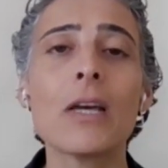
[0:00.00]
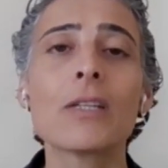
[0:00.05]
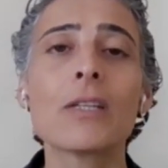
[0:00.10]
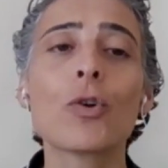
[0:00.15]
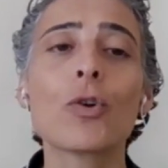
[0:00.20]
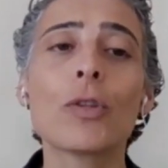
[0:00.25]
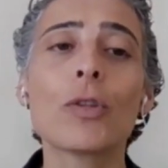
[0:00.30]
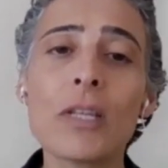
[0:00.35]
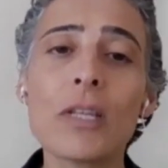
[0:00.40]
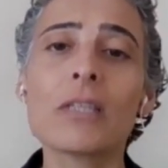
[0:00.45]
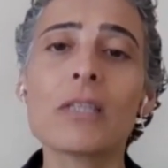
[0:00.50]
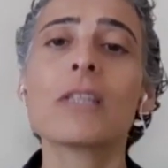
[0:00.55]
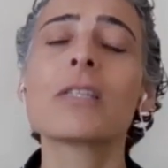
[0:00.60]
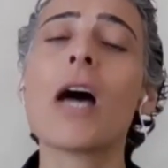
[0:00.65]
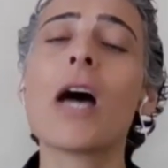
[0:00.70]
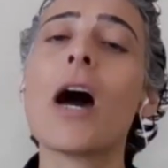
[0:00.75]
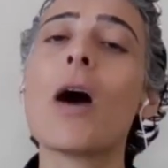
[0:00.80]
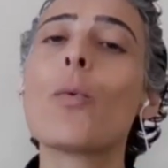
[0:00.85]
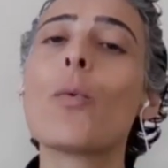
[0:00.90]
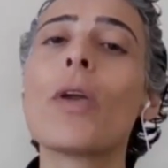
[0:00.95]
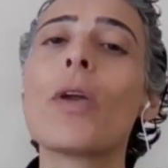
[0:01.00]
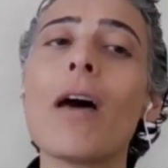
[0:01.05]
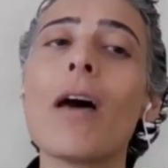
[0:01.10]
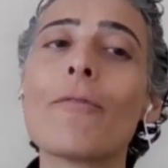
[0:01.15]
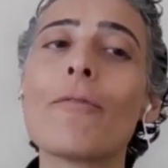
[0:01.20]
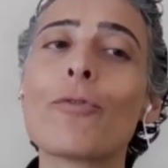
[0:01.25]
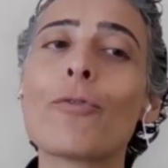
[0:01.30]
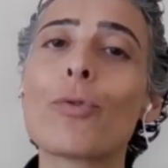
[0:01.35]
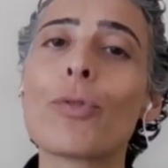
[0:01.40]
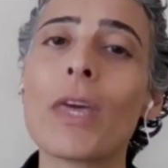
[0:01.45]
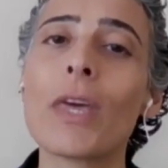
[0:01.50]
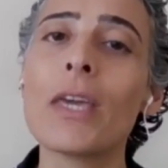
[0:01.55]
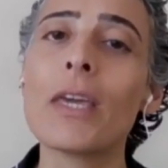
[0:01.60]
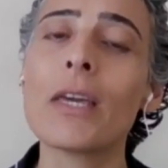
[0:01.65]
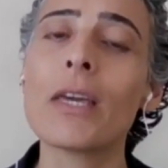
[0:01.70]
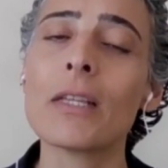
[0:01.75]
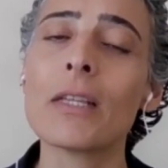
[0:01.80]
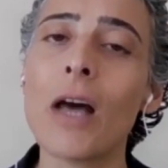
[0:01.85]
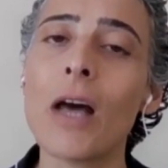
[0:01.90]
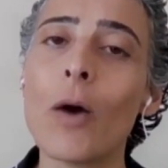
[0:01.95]
So this is how we have to
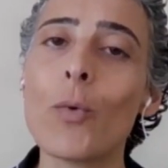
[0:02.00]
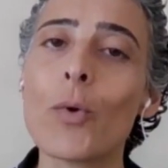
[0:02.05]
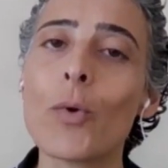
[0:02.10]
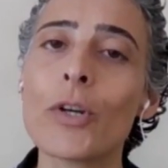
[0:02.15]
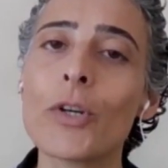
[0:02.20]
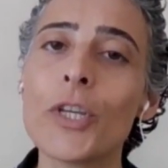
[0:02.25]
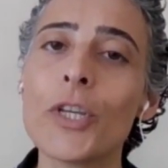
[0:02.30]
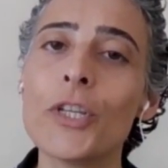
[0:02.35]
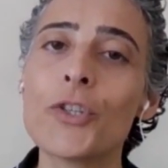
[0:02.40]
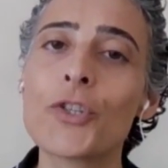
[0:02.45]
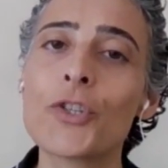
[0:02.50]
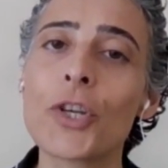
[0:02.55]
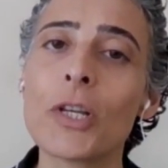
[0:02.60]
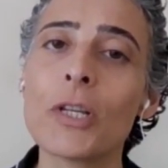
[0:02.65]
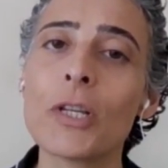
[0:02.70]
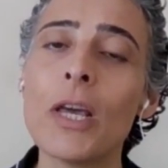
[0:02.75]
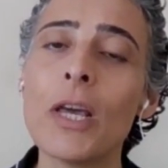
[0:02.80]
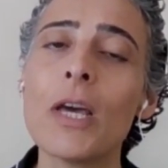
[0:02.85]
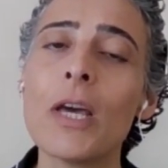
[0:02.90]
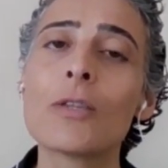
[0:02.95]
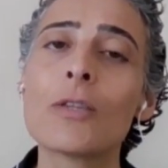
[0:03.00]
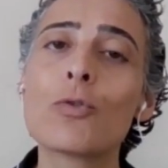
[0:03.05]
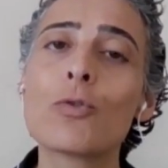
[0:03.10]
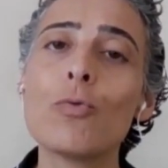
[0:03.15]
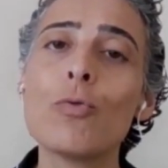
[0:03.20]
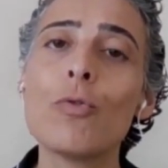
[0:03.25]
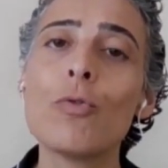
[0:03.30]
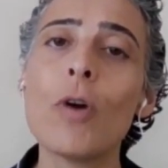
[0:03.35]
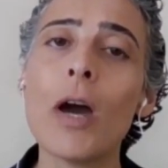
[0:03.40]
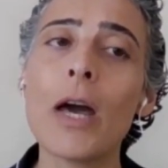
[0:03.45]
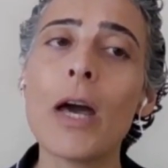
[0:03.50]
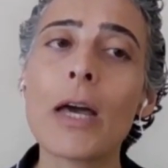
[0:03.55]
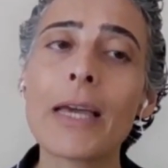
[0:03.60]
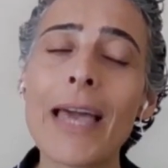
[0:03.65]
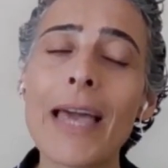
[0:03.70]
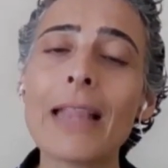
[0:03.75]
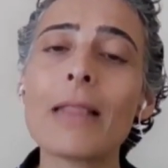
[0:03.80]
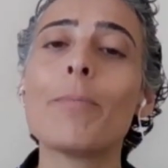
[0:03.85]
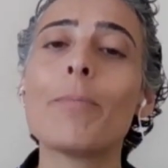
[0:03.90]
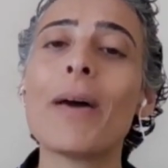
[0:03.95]
think in our region to
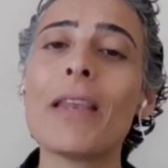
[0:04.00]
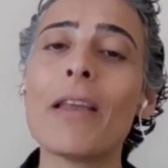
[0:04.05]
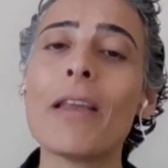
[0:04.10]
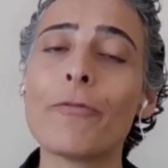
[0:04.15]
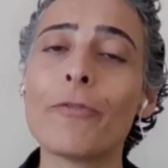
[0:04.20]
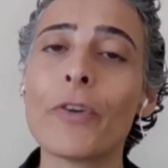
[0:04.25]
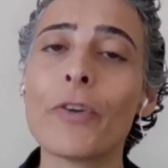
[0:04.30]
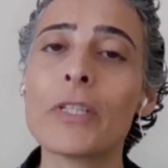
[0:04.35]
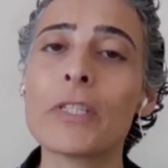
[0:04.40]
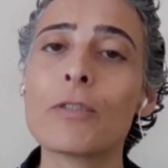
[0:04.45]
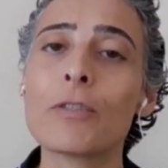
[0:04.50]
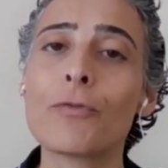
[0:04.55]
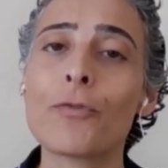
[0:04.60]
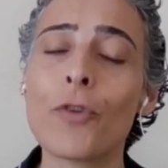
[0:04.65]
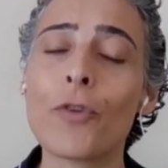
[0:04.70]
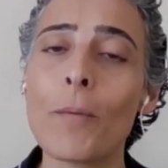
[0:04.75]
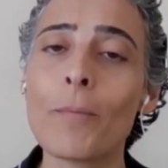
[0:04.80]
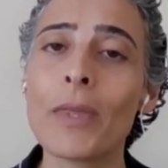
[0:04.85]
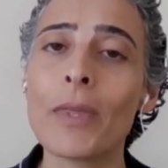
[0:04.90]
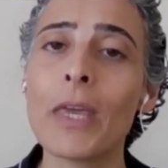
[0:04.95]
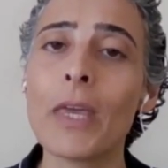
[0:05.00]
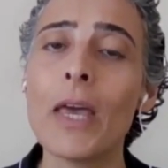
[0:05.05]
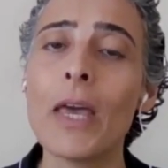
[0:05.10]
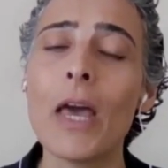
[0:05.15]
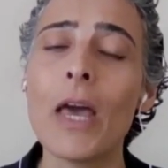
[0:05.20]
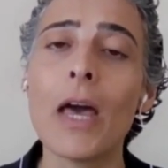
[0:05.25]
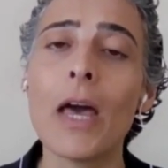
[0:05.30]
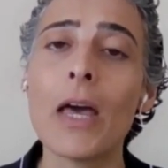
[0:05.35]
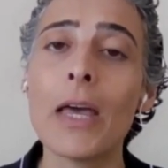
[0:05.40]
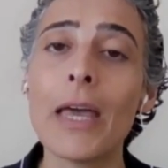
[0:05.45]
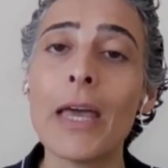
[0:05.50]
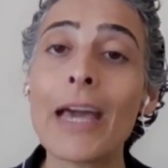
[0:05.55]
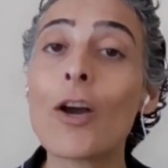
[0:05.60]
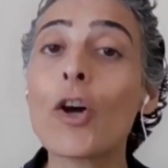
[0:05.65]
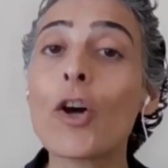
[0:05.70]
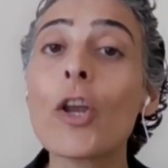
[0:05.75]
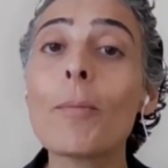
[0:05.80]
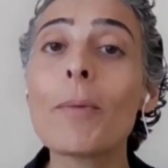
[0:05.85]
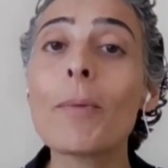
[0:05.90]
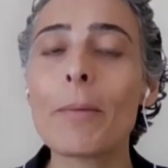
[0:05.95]
get benefits from the
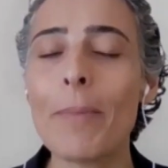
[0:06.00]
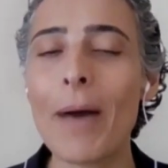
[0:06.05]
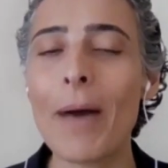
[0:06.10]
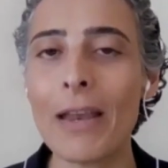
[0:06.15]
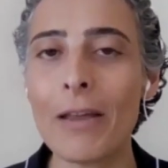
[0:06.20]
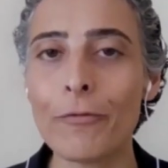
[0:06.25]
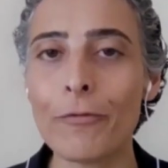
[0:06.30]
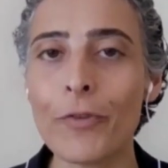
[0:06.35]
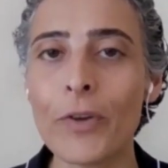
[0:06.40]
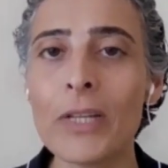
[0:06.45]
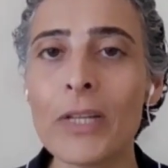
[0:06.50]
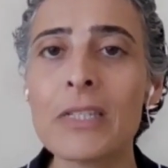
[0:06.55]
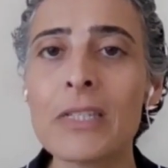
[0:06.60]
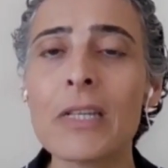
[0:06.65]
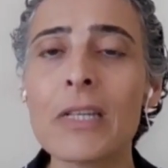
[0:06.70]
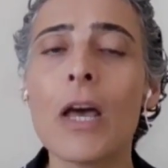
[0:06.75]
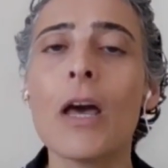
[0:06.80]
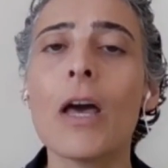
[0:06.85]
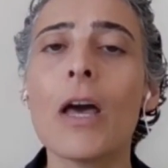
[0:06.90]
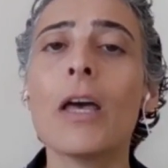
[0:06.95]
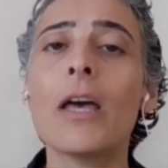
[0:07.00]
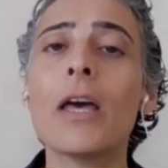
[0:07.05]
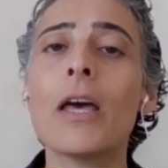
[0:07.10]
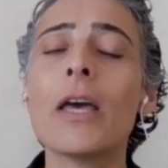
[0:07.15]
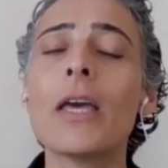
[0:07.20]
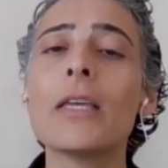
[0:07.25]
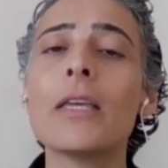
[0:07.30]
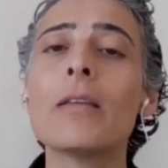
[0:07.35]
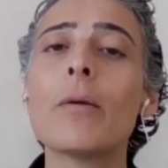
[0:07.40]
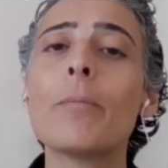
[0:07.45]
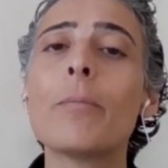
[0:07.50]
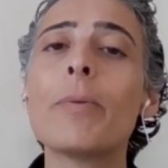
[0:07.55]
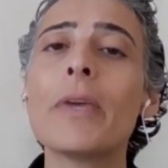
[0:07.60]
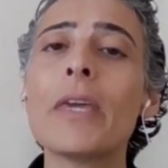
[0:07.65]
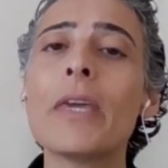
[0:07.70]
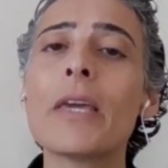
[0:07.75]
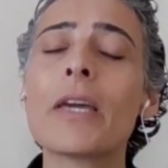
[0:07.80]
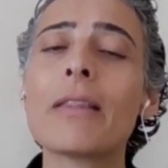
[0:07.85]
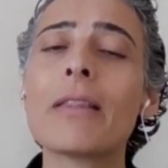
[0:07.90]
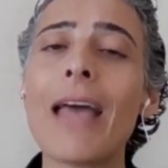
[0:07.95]
economic benefits,
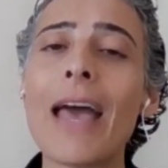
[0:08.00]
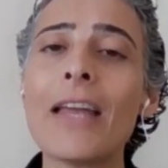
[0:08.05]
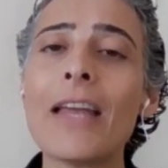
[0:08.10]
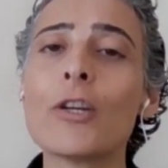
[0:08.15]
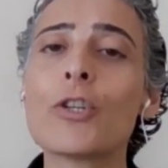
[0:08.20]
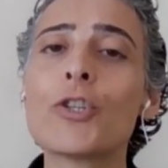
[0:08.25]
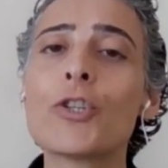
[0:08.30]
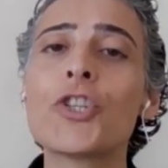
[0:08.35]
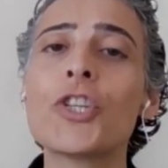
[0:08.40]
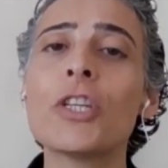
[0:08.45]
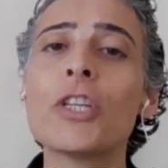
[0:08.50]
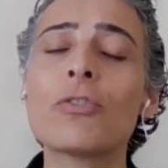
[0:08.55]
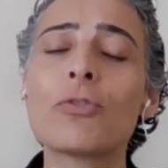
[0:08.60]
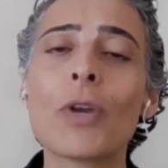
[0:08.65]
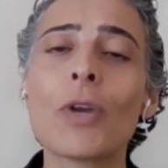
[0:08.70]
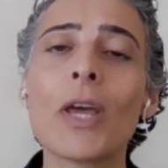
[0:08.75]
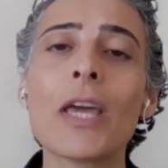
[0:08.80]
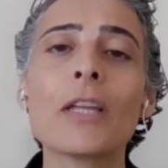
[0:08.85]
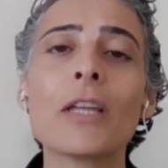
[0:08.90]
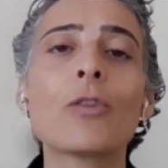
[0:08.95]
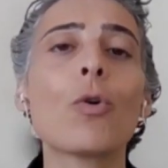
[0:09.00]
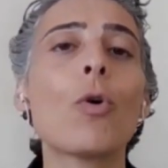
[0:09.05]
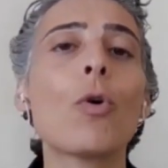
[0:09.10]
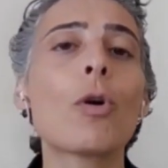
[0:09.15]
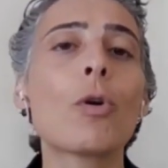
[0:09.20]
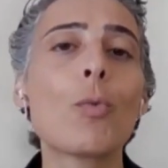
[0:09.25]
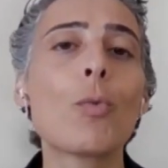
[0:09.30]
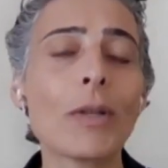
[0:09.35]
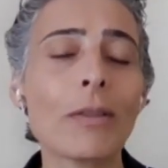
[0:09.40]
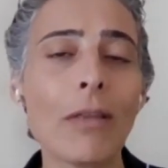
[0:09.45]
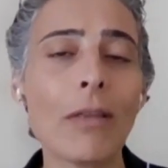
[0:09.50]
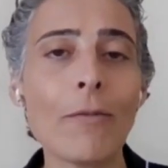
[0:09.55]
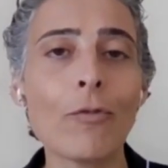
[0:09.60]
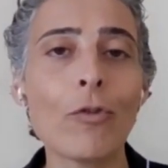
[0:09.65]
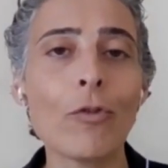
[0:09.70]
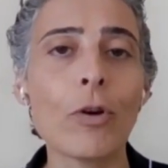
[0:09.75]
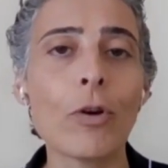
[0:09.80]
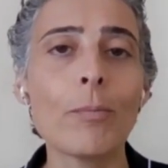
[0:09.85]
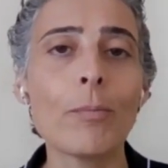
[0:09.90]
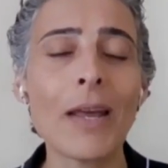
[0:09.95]
being it energy, trade, or
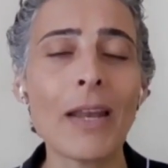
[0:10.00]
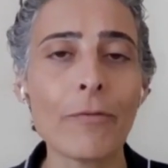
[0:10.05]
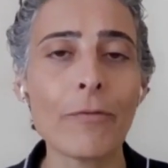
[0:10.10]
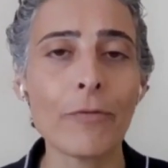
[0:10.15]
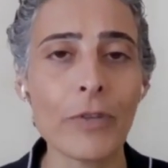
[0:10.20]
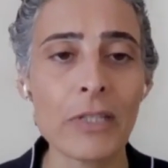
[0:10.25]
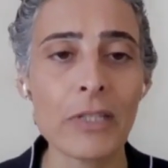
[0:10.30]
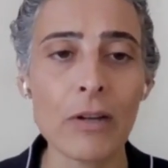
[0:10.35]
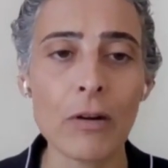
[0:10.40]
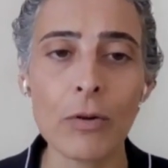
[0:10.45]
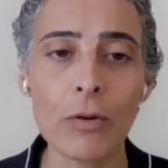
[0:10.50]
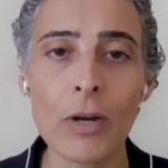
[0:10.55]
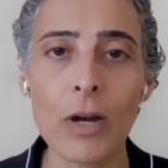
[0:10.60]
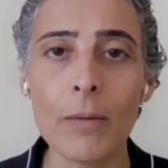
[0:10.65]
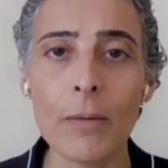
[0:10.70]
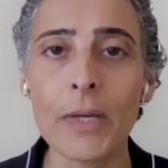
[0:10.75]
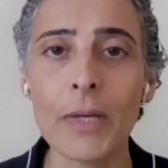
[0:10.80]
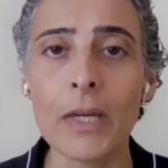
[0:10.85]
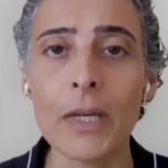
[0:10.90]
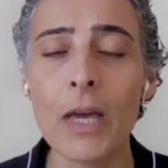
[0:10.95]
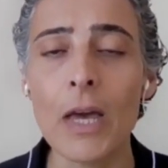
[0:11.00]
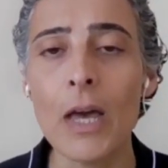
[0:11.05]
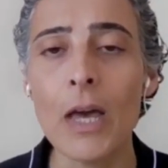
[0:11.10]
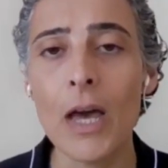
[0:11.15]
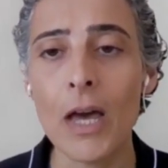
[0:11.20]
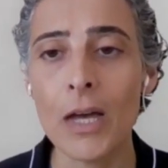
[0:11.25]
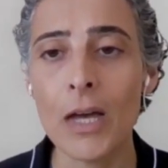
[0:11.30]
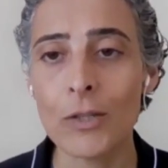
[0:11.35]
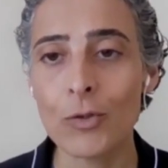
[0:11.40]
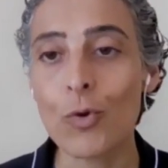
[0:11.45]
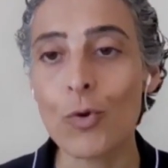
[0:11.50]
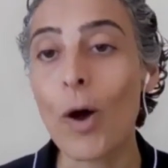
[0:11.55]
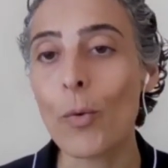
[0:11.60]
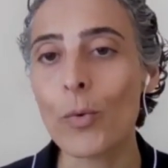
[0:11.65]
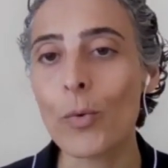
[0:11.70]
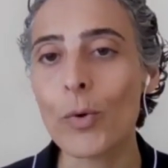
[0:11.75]
whatever benefits are coming to our